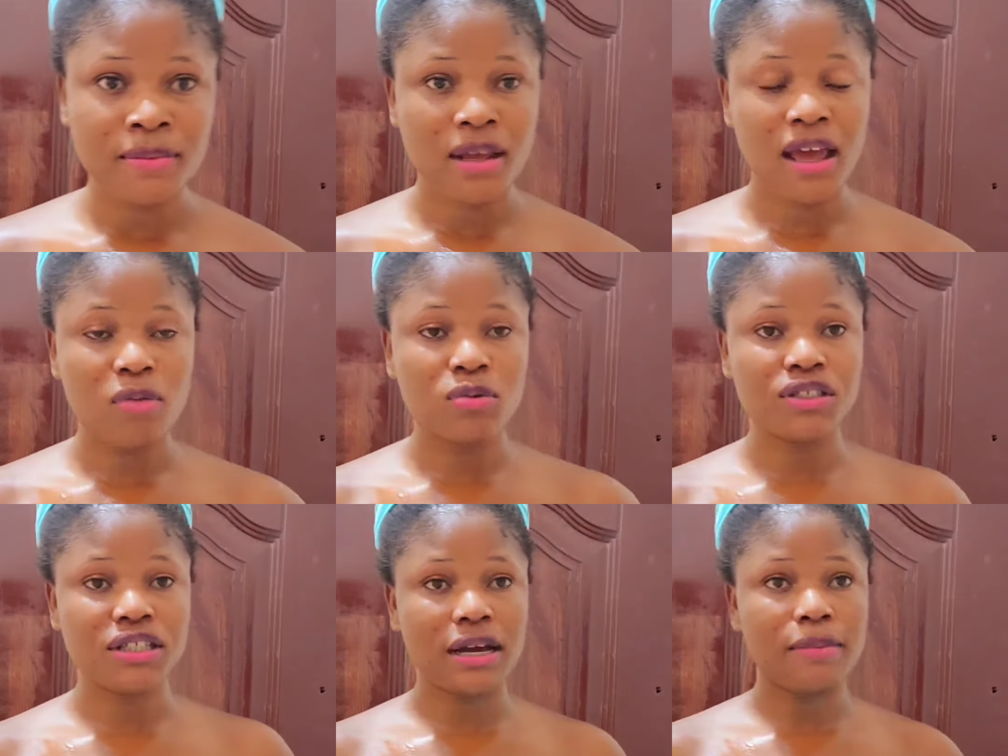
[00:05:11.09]
I will
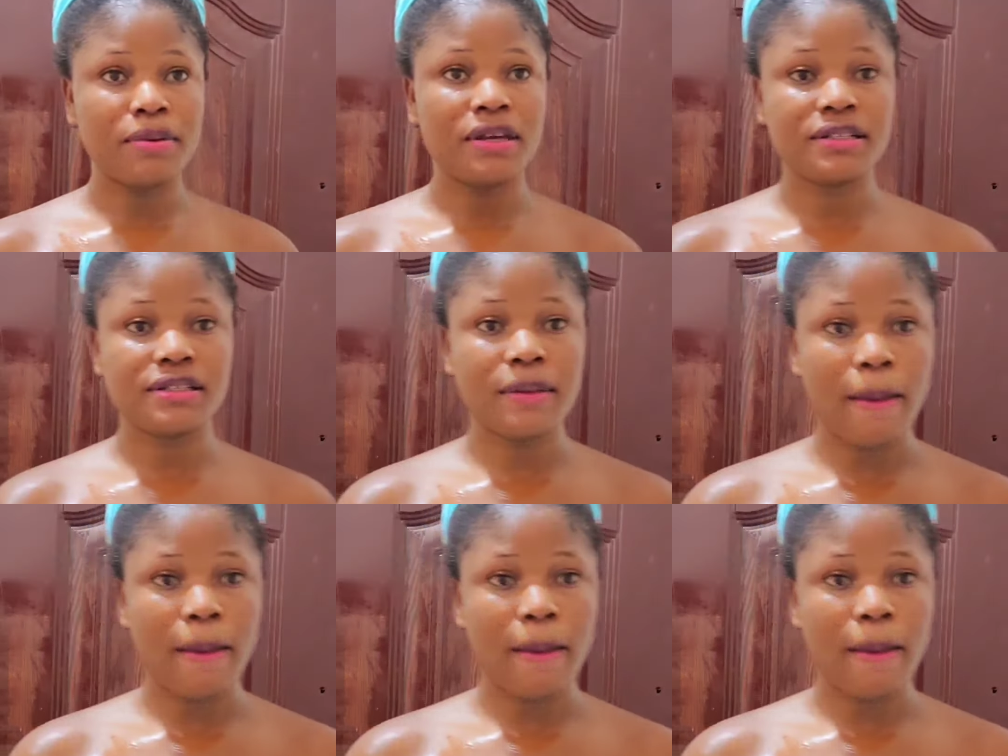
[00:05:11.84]
dab it.